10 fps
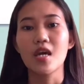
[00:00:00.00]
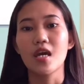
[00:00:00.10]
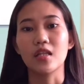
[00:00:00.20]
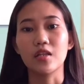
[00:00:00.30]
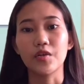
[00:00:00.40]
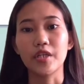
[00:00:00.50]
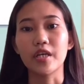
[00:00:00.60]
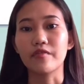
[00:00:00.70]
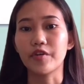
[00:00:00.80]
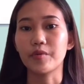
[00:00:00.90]
including
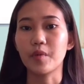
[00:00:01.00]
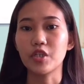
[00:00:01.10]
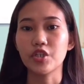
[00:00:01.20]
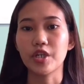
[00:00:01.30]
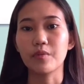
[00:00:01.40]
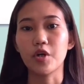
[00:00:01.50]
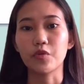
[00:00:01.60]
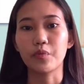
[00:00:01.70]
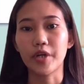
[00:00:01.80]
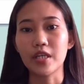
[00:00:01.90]
information about
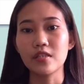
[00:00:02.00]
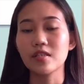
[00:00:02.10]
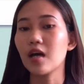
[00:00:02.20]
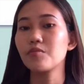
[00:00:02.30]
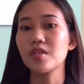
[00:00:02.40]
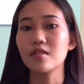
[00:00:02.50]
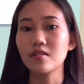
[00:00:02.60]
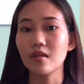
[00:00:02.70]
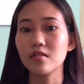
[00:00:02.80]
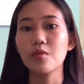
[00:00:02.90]
breaks,
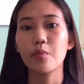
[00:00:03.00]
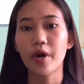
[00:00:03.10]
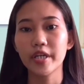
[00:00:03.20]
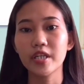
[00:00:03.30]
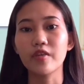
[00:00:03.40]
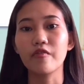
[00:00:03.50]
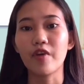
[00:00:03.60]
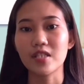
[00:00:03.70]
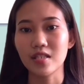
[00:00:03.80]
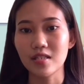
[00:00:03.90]
absences, parking
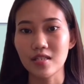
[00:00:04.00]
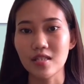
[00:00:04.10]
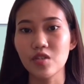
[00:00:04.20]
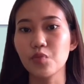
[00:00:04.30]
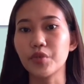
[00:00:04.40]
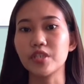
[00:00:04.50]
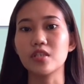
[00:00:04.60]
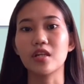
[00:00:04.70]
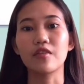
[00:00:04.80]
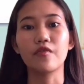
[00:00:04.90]
facilities,
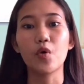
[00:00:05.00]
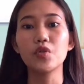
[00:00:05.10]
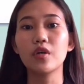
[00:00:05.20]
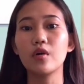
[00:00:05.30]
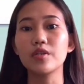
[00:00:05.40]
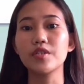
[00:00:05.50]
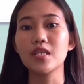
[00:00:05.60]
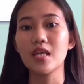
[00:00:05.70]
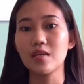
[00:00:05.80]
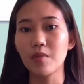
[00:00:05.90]
personal phone calls,
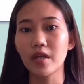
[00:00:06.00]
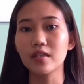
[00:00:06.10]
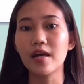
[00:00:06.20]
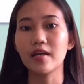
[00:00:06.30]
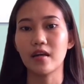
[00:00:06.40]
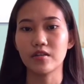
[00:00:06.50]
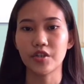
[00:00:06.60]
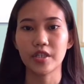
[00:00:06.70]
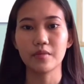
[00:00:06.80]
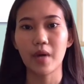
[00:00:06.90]
email, and
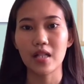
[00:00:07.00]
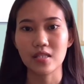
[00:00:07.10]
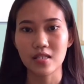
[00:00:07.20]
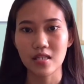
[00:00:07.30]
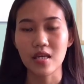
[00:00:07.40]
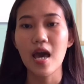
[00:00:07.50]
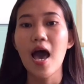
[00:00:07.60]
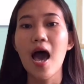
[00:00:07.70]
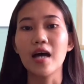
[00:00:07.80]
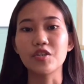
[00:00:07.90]
internet policy,
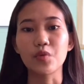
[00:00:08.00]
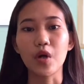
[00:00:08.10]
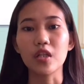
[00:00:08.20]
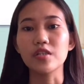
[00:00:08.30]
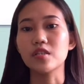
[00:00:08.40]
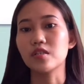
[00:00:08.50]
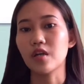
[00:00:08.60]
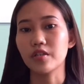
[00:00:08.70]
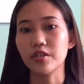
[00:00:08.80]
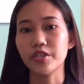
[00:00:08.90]
as well as the
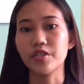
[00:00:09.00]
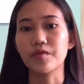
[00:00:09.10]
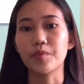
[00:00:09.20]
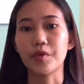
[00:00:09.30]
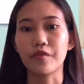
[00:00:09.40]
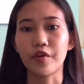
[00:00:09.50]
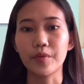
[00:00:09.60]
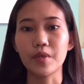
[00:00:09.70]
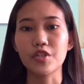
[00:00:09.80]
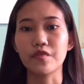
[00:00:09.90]
standards of the
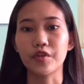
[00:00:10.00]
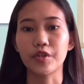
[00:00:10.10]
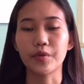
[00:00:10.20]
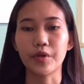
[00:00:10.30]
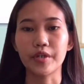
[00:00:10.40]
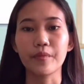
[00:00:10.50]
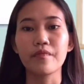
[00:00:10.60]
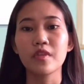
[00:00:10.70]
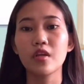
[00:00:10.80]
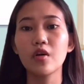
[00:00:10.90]
performance for their work.
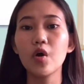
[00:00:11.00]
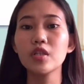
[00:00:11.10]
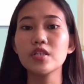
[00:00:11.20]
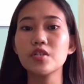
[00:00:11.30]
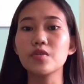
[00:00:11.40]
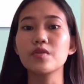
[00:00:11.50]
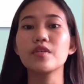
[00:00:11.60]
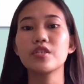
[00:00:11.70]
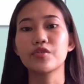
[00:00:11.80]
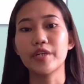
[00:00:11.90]
The goal is to
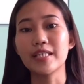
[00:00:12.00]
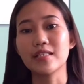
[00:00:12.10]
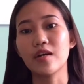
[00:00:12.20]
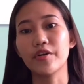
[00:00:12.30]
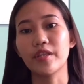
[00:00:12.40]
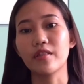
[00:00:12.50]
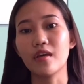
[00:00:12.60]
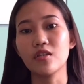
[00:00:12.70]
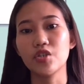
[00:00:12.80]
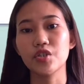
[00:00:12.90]
shrink the
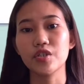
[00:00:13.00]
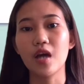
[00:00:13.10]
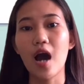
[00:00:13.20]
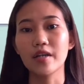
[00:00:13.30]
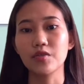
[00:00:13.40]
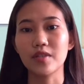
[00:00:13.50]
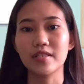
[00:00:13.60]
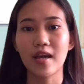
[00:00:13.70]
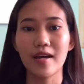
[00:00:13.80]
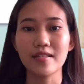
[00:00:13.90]
orientation to the actual
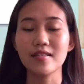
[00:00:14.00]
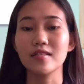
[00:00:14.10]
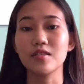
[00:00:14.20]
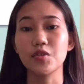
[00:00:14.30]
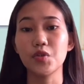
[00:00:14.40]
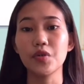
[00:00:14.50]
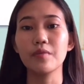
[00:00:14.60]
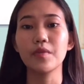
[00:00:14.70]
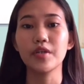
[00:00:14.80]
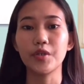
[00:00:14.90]
task that the new
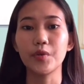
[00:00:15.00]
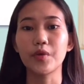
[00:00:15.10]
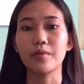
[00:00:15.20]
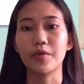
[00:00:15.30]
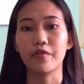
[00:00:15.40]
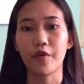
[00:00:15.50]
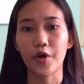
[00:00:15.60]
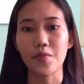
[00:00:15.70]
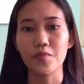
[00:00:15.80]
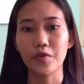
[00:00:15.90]
employee will
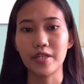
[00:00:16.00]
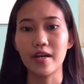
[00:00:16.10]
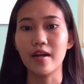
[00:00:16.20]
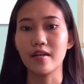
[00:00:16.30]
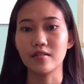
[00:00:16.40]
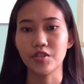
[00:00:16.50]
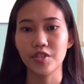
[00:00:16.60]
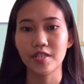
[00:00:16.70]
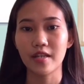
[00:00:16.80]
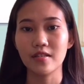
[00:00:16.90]
perform with an
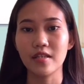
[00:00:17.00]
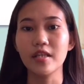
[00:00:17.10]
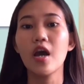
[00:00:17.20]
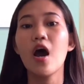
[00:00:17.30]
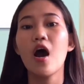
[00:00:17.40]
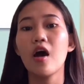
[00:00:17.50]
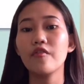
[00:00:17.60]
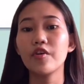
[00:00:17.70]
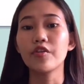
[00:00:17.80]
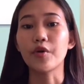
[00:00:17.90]
understanding of
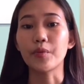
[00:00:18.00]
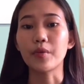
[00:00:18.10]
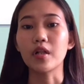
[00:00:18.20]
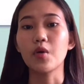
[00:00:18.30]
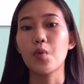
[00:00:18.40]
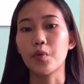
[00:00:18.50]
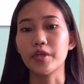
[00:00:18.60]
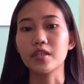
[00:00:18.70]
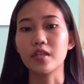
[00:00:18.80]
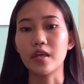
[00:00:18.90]
the normal
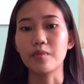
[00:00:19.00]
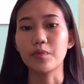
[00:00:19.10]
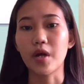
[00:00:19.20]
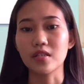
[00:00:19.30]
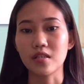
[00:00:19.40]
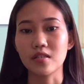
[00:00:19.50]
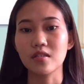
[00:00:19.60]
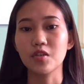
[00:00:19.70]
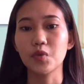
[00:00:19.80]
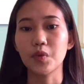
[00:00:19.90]
workday process that
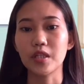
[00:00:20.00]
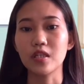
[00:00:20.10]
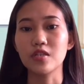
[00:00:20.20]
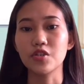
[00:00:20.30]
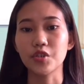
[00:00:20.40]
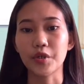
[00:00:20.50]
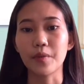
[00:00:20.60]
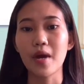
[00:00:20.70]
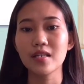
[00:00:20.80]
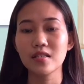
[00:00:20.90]
will ensure
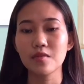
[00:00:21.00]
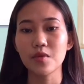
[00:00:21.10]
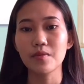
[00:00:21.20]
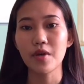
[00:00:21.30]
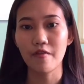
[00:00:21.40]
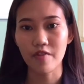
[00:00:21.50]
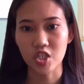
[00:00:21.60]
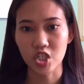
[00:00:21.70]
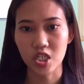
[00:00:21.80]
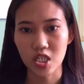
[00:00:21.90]
maximum
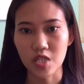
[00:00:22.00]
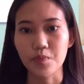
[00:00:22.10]
efficiency.